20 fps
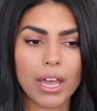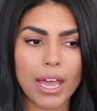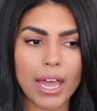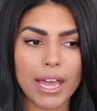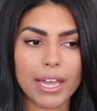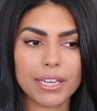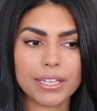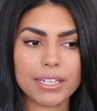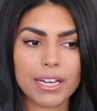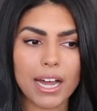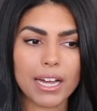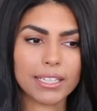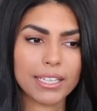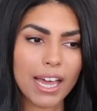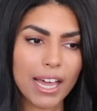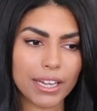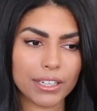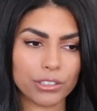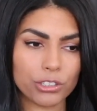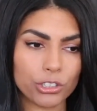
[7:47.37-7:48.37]
And
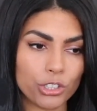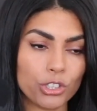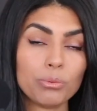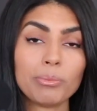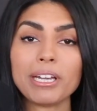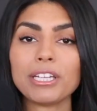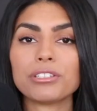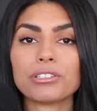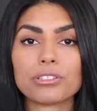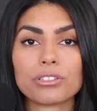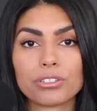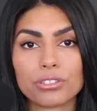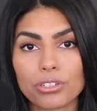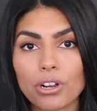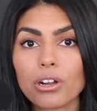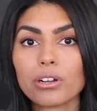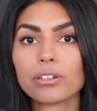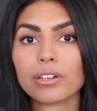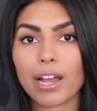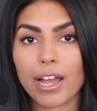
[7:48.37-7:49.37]
again, you might
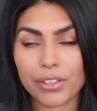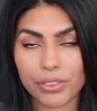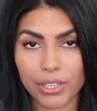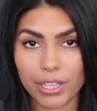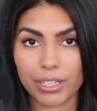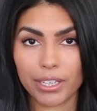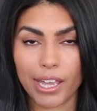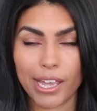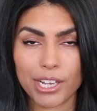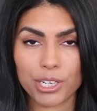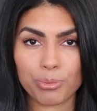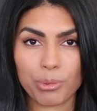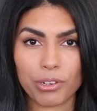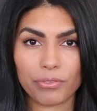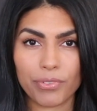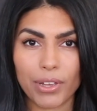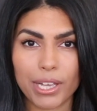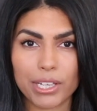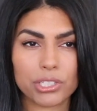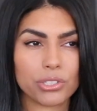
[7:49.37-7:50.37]
start at the engagement
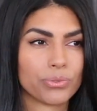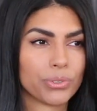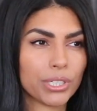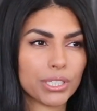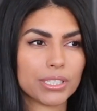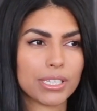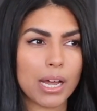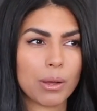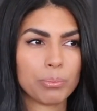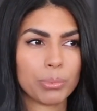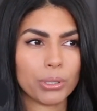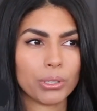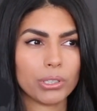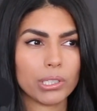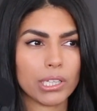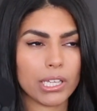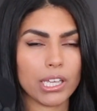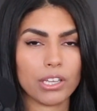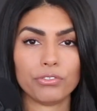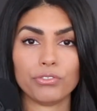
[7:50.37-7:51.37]
phase. For
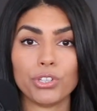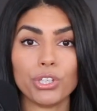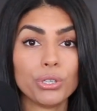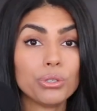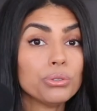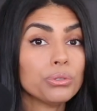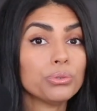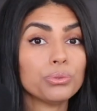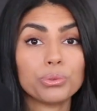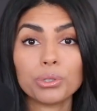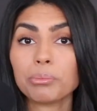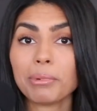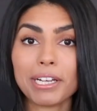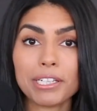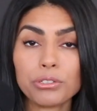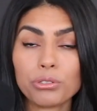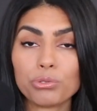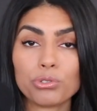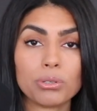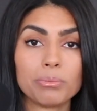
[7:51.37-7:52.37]
example, if you were my
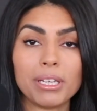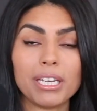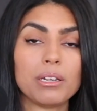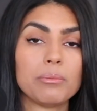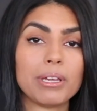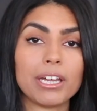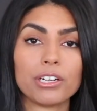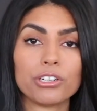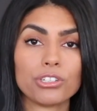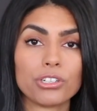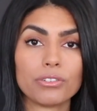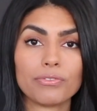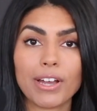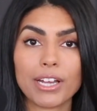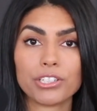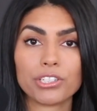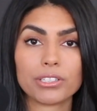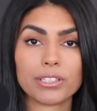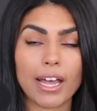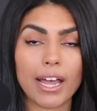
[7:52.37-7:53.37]
social media manager, if I
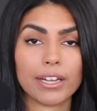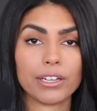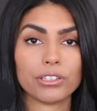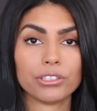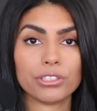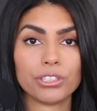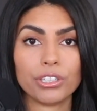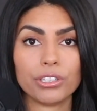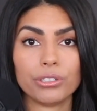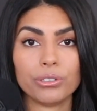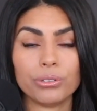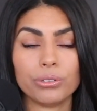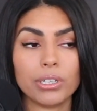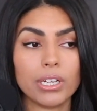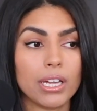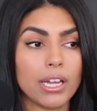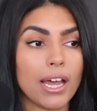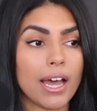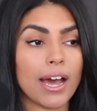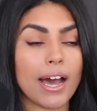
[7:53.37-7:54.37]
just hired you,
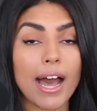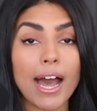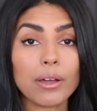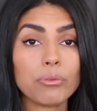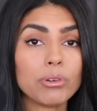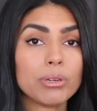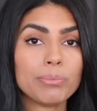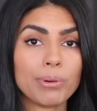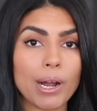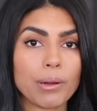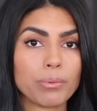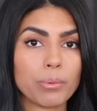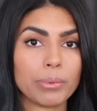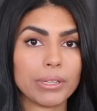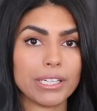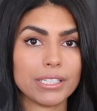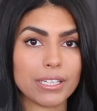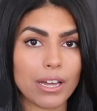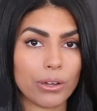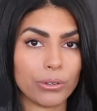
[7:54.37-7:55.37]
I would
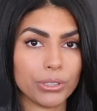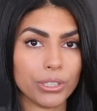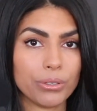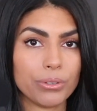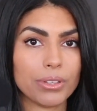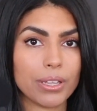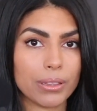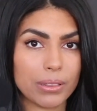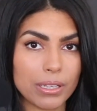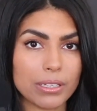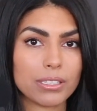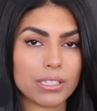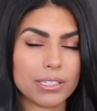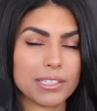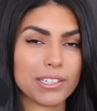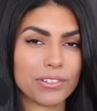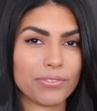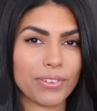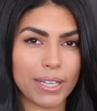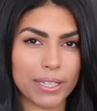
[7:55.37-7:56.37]
probably tell you that this is
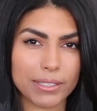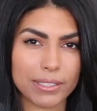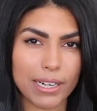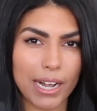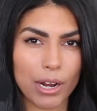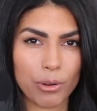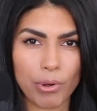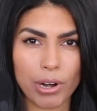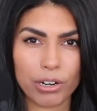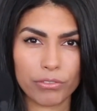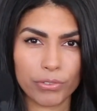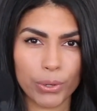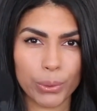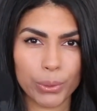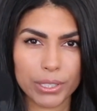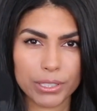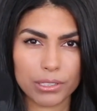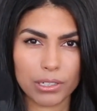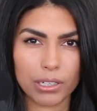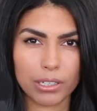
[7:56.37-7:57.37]
the phase that I want to
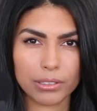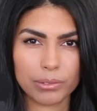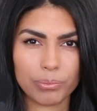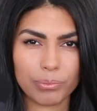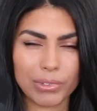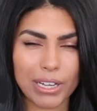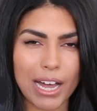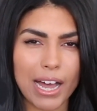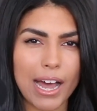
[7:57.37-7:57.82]
focus on.